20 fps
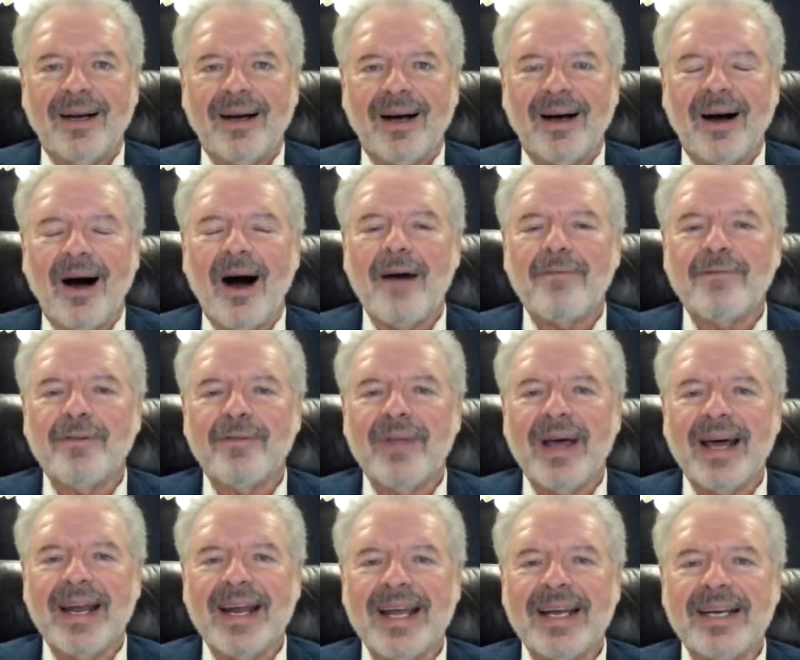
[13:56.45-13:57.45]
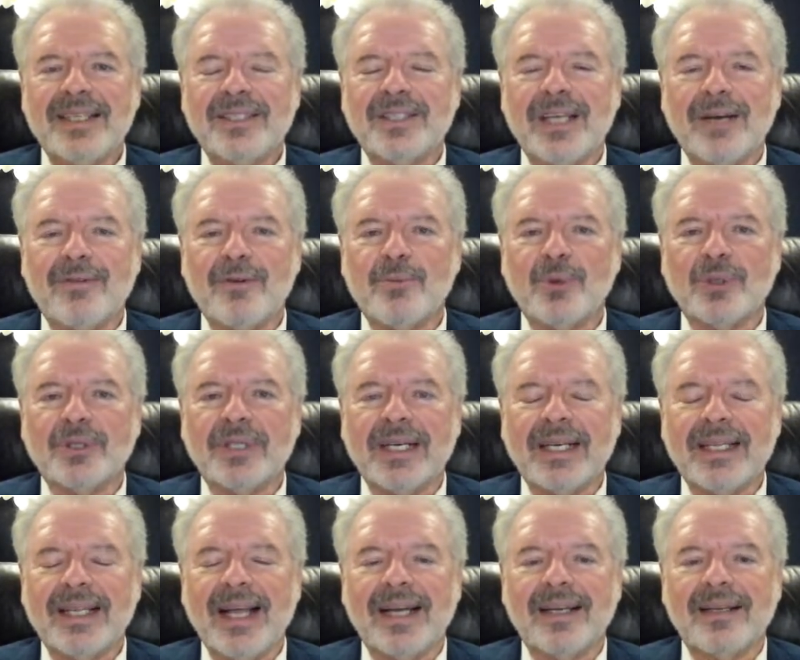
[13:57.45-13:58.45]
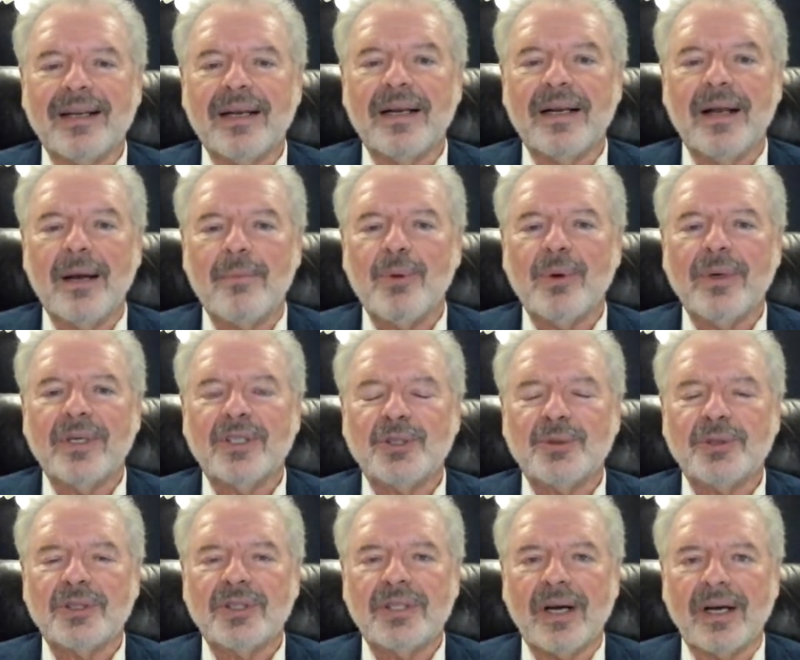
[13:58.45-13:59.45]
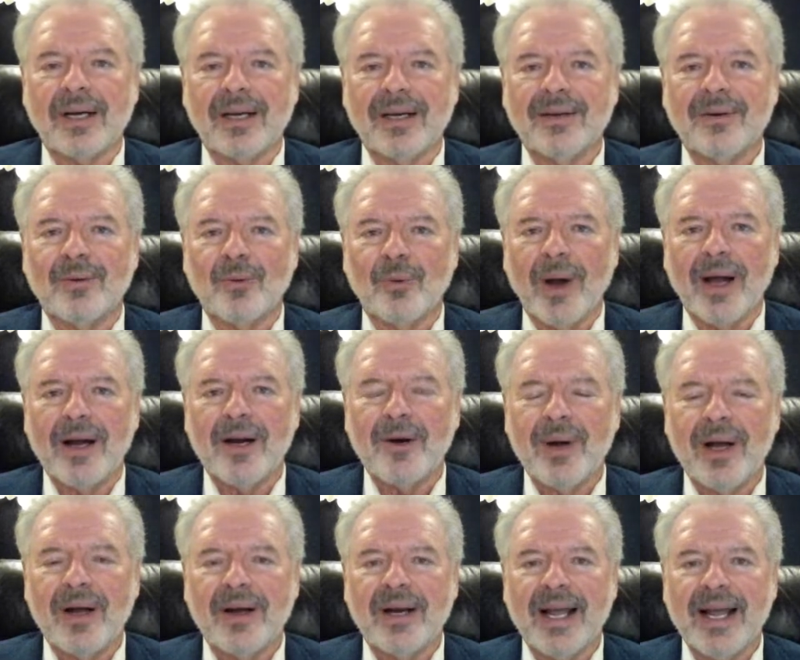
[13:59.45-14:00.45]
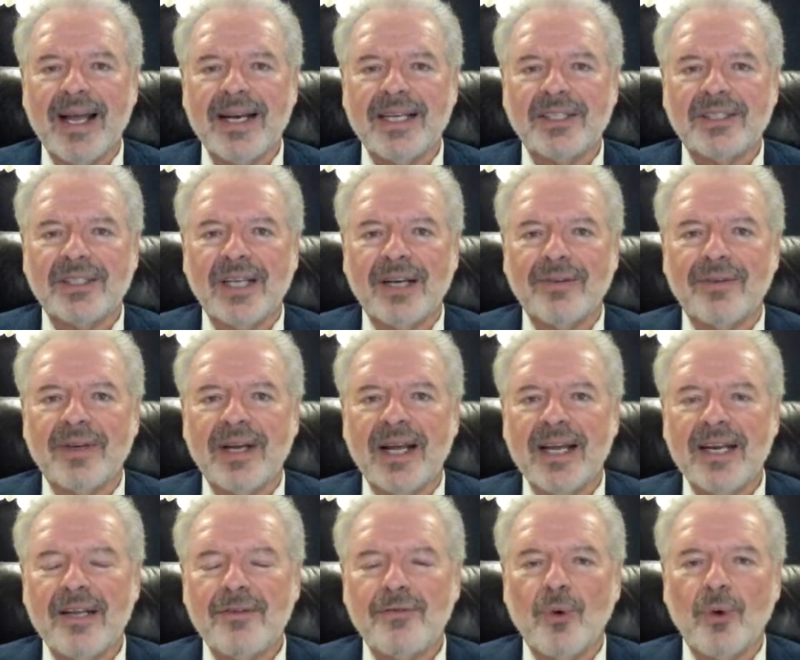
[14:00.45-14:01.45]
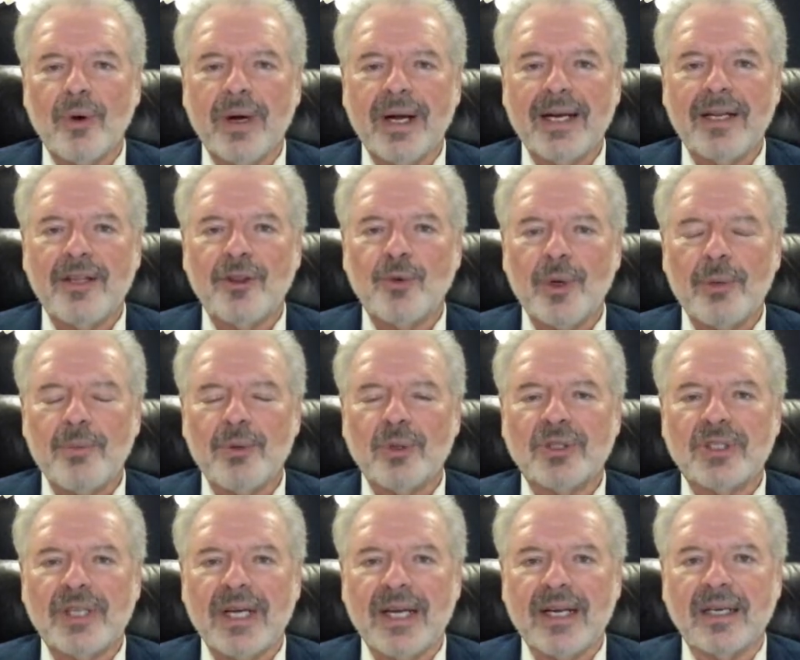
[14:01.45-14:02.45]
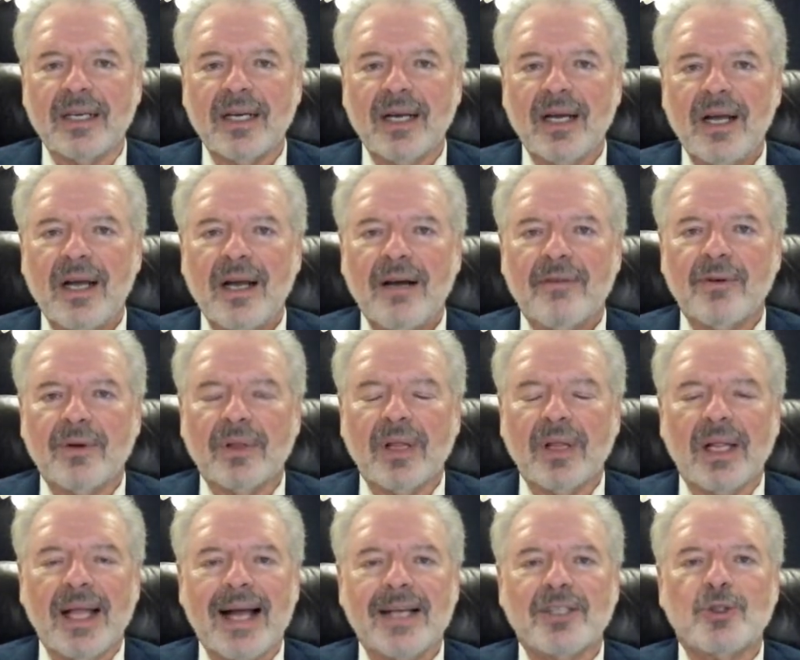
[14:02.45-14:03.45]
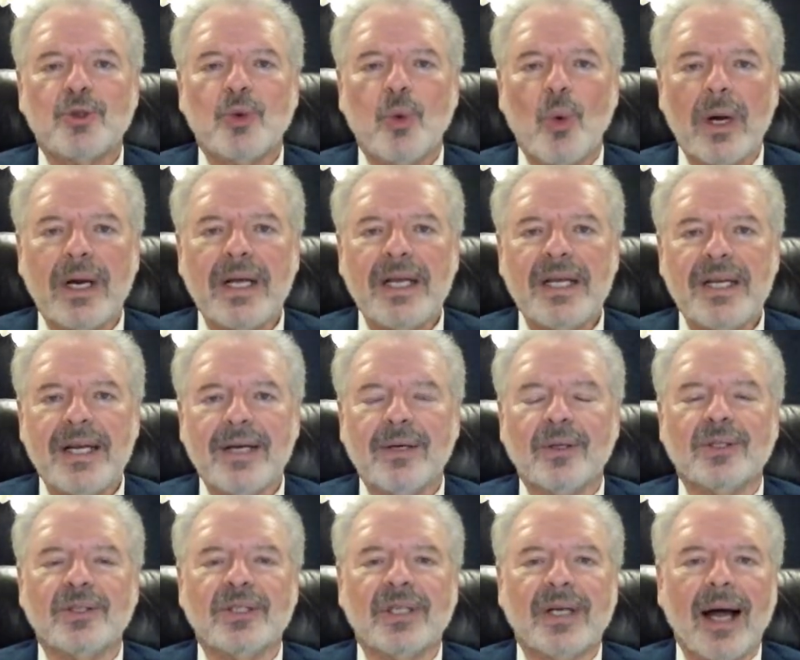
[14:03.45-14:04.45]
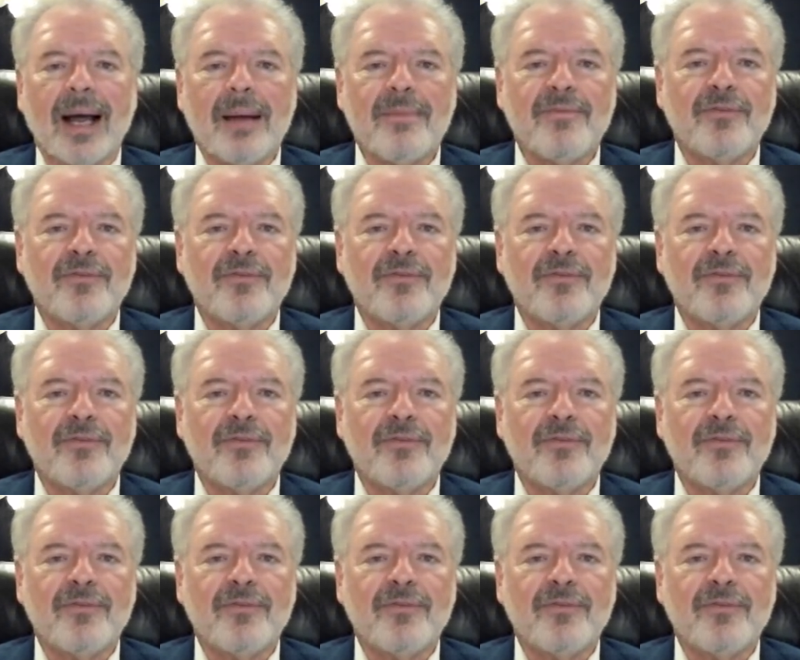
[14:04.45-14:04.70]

off of that 87%. And that number has stuck right around 87, 84, 83% for the last 20 years that I'm